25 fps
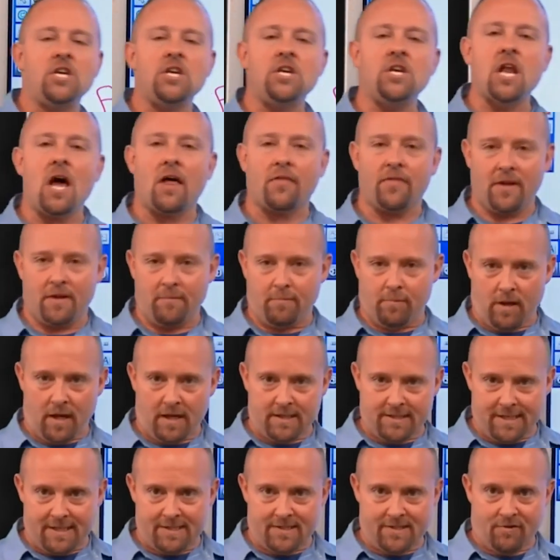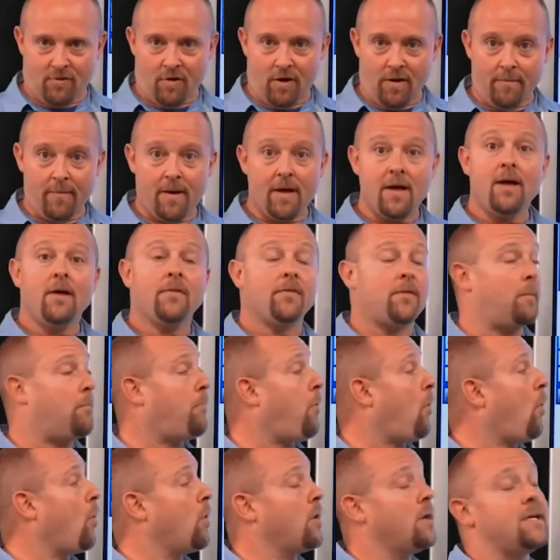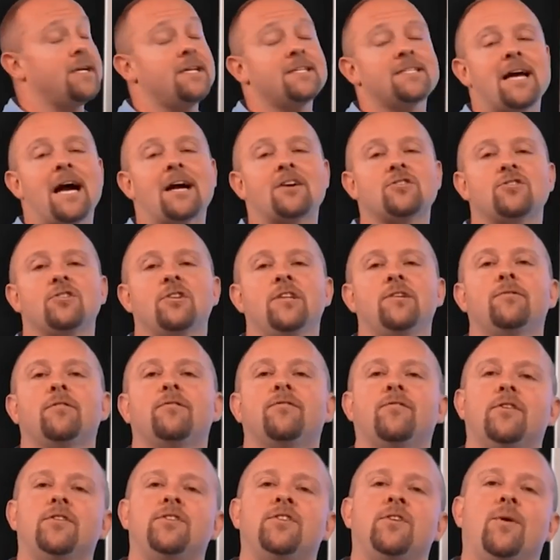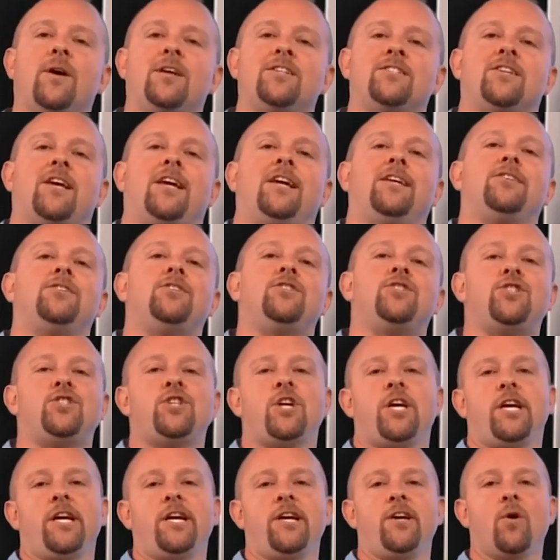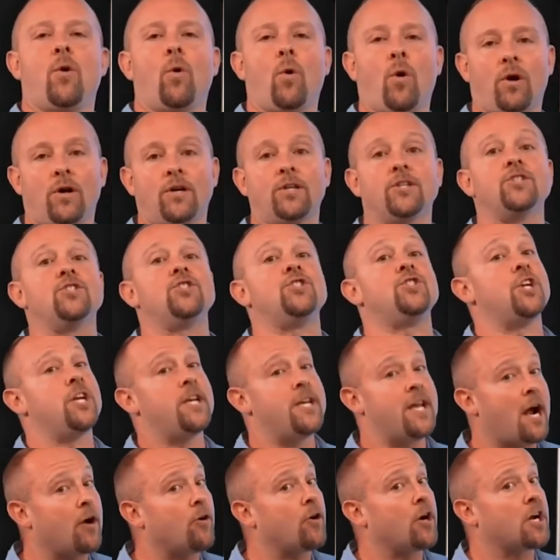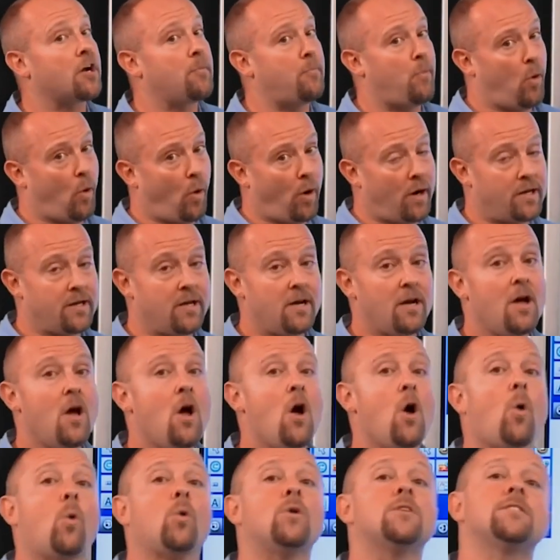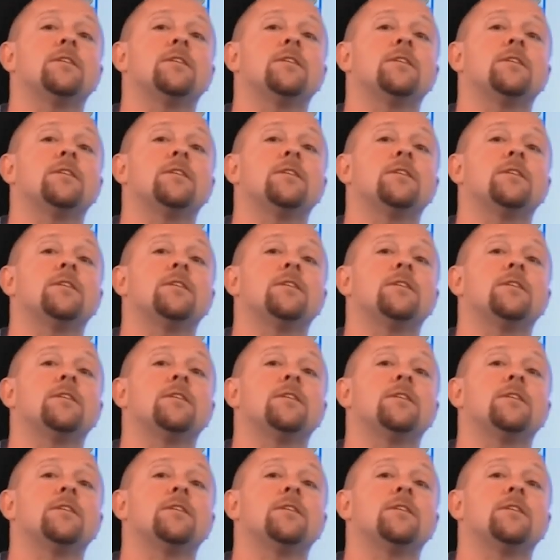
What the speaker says: there's nothing plugged into them, the port is actually referred to as a G or generic port,